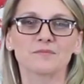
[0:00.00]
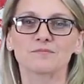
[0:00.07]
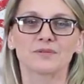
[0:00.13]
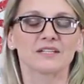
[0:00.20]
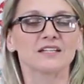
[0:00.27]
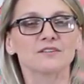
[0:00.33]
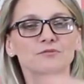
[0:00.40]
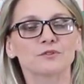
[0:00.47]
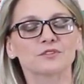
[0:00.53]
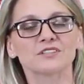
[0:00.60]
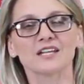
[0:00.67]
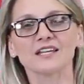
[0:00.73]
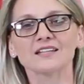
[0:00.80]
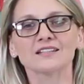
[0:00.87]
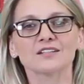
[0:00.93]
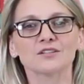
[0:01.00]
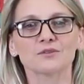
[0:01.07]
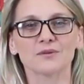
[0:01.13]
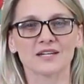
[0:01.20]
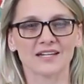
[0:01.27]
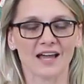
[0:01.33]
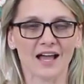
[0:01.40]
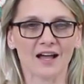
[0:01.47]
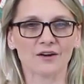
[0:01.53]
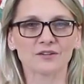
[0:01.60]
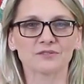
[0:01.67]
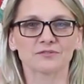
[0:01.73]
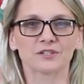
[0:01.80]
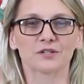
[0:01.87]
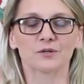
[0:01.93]
But if you take the green
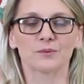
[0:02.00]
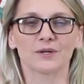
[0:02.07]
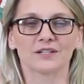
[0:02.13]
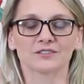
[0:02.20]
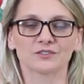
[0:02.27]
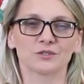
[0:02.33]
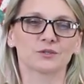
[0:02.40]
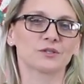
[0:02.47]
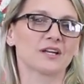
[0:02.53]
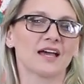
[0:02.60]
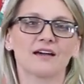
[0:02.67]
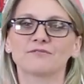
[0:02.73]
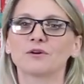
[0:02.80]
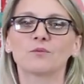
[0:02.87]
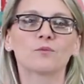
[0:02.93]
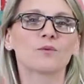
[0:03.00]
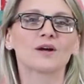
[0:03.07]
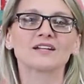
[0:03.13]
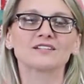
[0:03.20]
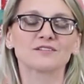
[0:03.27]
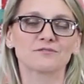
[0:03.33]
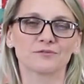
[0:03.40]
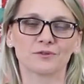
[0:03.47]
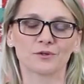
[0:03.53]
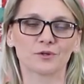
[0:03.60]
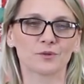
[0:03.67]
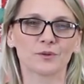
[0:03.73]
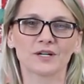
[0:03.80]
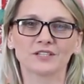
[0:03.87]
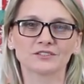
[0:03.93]
out of the quilt, you could have a wonderful
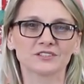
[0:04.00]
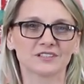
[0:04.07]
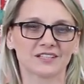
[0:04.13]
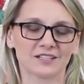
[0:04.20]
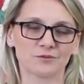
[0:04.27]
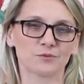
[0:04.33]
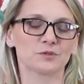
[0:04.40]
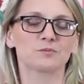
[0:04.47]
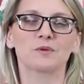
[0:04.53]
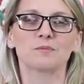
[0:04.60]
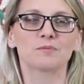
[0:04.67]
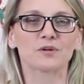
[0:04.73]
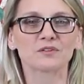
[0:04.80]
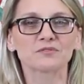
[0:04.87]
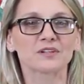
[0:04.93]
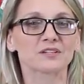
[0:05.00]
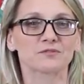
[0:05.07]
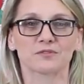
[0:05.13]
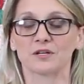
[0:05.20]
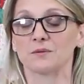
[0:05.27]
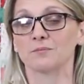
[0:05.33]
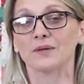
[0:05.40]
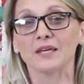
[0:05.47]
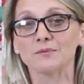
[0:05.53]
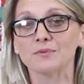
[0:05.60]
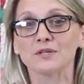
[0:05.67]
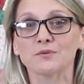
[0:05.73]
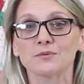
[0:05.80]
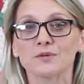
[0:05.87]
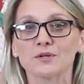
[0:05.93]
quilt that would be perfect for a
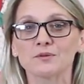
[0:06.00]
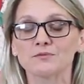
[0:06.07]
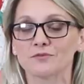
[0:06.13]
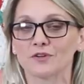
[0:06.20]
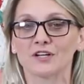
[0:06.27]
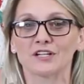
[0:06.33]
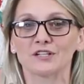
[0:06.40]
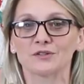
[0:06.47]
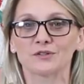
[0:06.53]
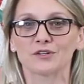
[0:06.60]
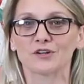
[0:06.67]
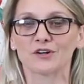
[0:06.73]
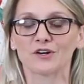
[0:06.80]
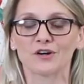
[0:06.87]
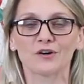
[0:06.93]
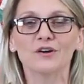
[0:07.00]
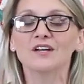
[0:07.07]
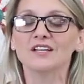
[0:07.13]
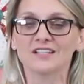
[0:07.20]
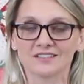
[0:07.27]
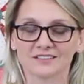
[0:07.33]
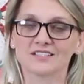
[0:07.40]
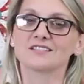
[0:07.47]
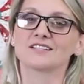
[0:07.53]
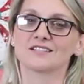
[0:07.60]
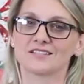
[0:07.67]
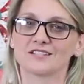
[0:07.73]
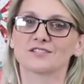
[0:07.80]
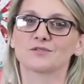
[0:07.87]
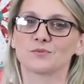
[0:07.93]
baby room, for a little girl. This
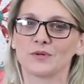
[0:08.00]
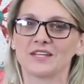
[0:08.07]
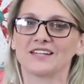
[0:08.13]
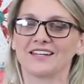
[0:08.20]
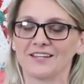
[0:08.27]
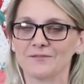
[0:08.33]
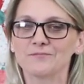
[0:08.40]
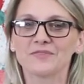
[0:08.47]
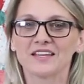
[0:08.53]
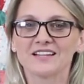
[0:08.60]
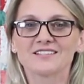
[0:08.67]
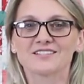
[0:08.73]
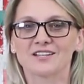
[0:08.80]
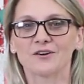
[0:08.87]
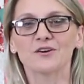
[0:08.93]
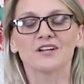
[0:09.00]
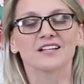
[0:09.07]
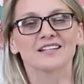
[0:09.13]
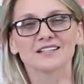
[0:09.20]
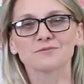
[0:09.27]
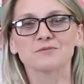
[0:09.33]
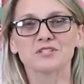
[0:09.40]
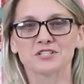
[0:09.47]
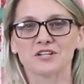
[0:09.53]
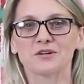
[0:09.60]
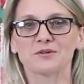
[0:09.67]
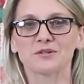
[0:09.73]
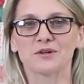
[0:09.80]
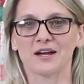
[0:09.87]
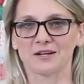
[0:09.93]
is a sweetie. So let me
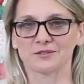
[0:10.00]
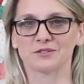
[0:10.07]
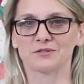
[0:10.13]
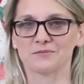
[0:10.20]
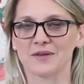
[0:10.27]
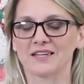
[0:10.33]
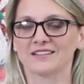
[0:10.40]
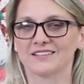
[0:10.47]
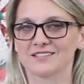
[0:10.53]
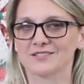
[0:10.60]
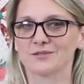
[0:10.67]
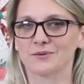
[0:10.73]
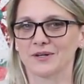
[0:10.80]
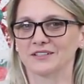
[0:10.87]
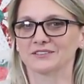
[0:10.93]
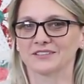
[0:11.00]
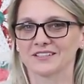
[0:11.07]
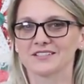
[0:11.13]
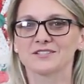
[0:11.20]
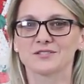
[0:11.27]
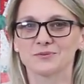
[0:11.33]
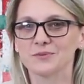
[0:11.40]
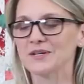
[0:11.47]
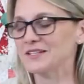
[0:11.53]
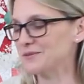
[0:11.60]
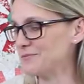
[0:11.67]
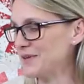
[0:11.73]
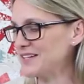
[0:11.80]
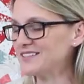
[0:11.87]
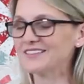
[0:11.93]
show you how to make this quilt.
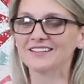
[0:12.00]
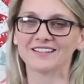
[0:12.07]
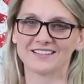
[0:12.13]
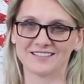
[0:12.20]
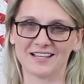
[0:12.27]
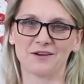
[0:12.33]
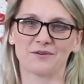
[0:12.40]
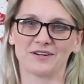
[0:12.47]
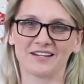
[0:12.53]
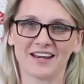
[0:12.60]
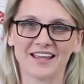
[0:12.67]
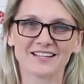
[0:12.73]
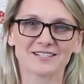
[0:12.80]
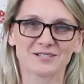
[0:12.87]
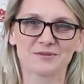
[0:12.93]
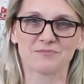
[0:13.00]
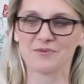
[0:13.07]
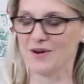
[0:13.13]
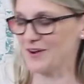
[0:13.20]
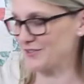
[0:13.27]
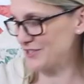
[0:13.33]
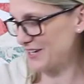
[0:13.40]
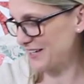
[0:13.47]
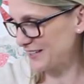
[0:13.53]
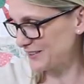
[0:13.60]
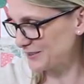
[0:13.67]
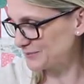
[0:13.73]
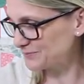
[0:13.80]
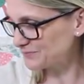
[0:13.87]
Sweet Mint is our next project.